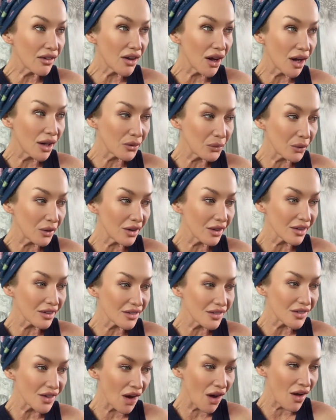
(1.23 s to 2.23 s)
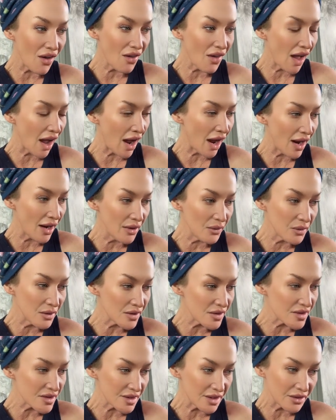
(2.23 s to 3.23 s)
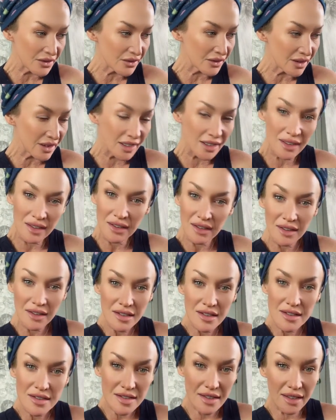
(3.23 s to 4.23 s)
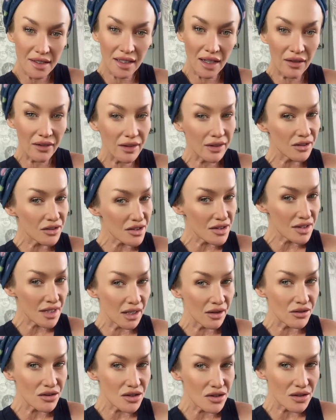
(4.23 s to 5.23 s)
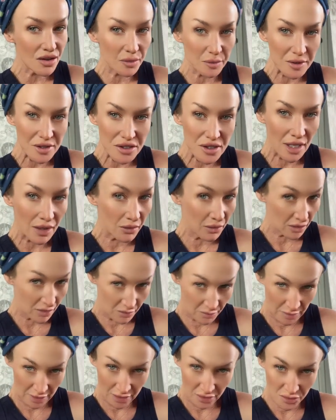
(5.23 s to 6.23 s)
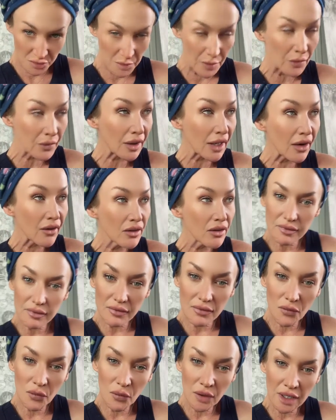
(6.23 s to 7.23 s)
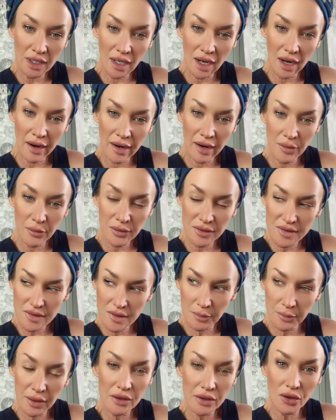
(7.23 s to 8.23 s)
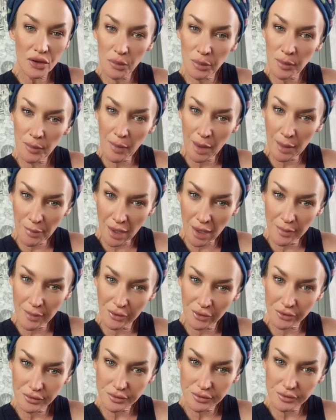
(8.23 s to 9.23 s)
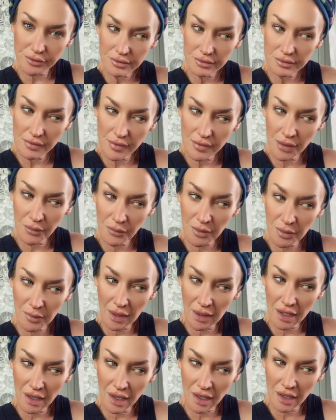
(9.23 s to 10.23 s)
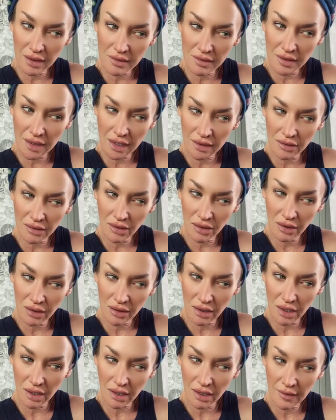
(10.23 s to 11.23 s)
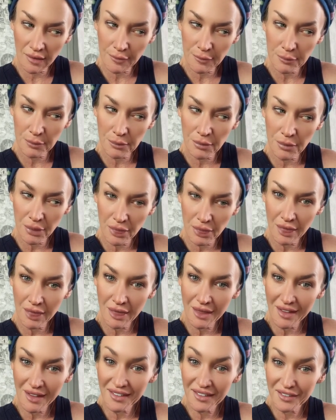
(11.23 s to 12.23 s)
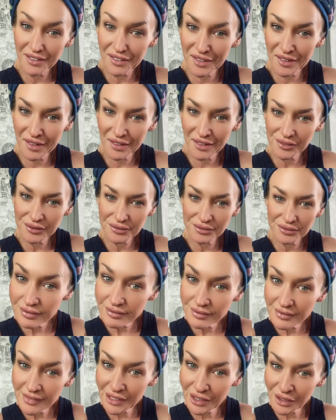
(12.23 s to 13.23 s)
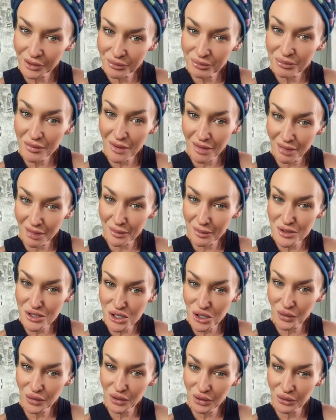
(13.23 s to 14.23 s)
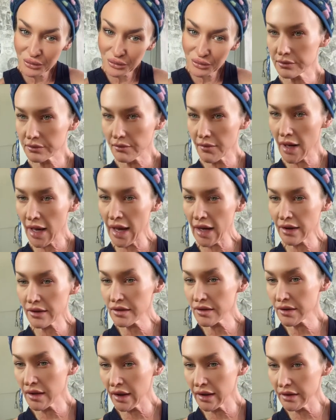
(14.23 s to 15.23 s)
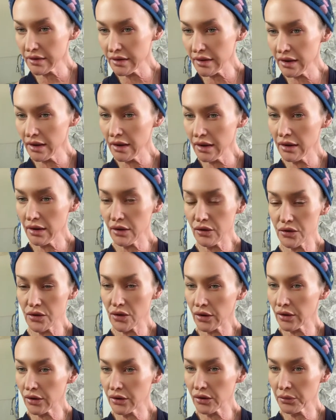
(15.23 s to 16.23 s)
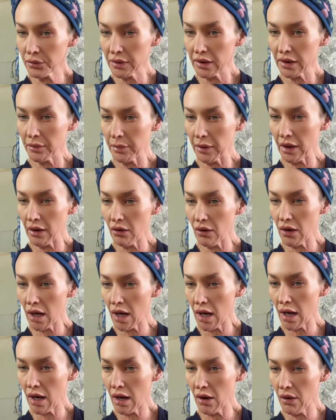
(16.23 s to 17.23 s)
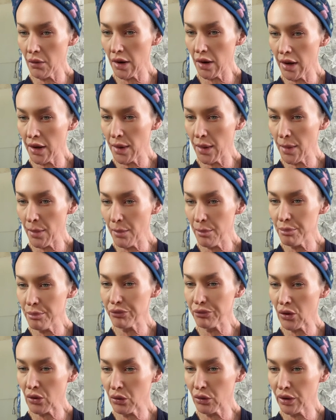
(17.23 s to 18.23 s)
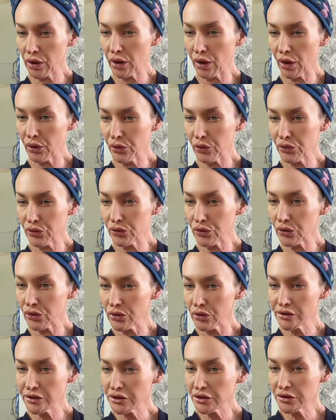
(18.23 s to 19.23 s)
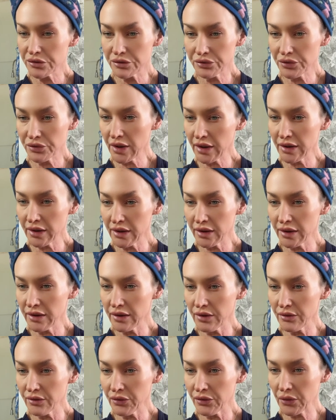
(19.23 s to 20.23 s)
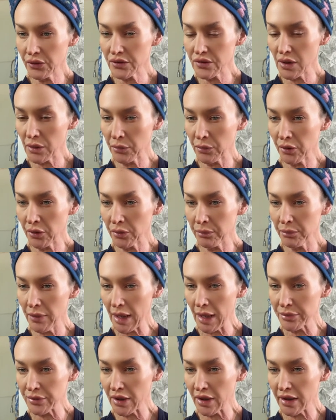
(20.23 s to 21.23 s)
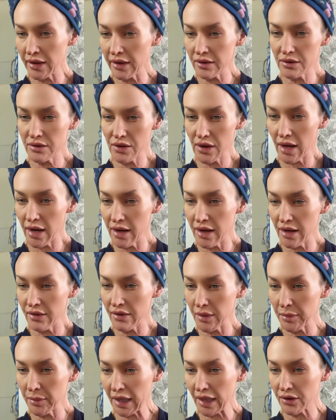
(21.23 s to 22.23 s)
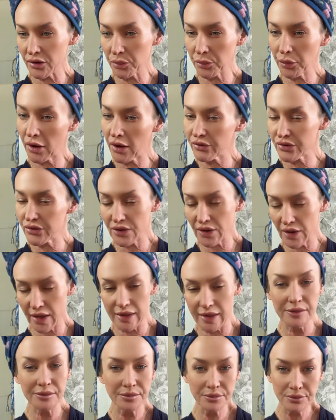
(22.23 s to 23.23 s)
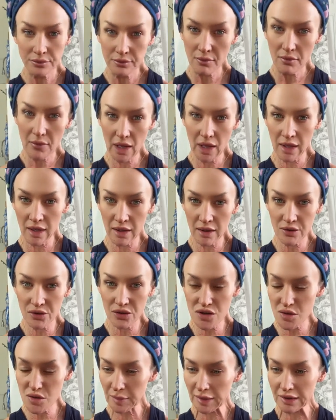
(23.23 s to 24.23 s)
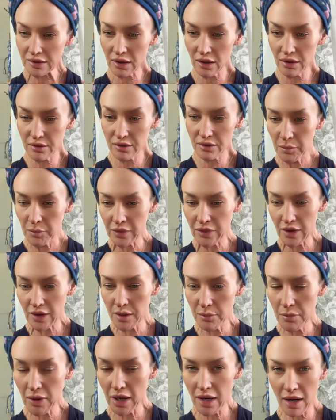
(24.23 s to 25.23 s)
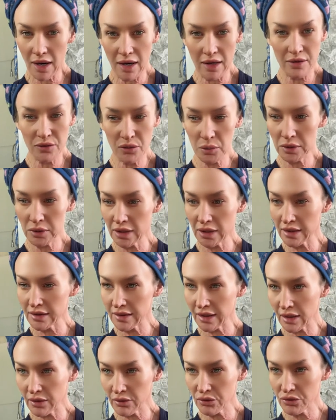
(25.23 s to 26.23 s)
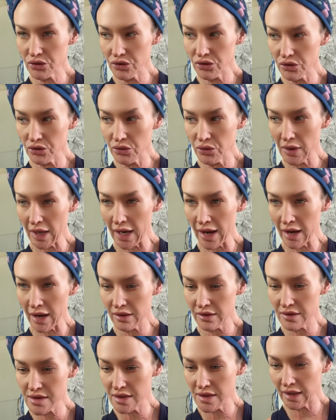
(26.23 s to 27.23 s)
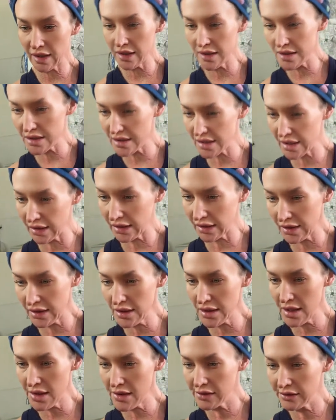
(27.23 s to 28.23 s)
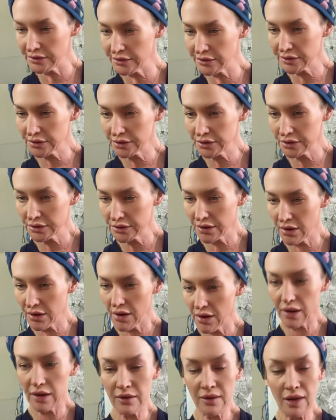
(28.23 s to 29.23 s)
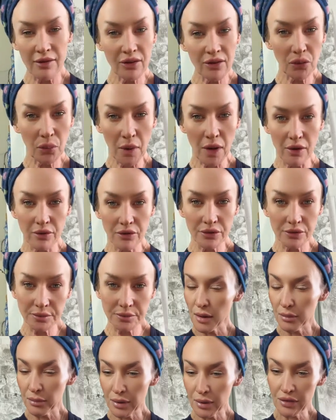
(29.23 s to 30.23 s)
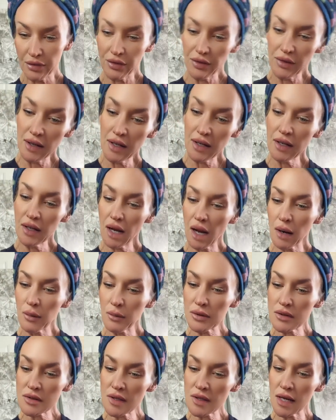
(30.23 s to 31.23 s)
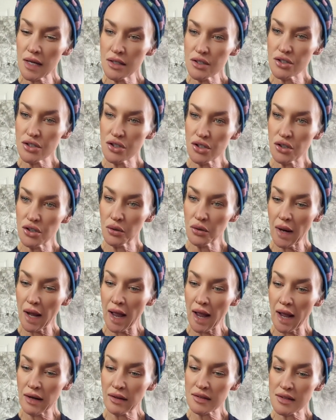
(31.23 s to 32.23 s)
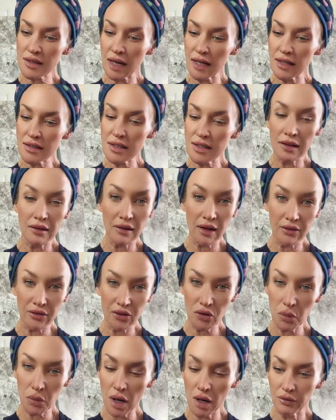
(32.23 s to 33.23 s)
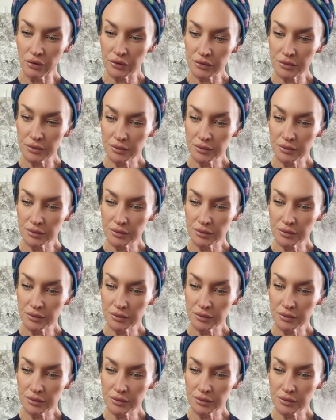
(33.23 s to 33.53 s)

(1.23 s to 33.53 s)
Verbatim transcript: God works, y'all. I was literally sitting out here just now, just took my shower. Oh, my hair's poking out. When I was compelled to open my Bible. And what my eyes landed on, um, yeah. Here, let me show you. Acts 19, I started to read about how um, the Holy Ghost flooded folks that were baptized and they began to prophesy and to speak tongues. Then my eyes were led down to Acts 19, 11, 12. But then I was led to Acts 19 11, 12.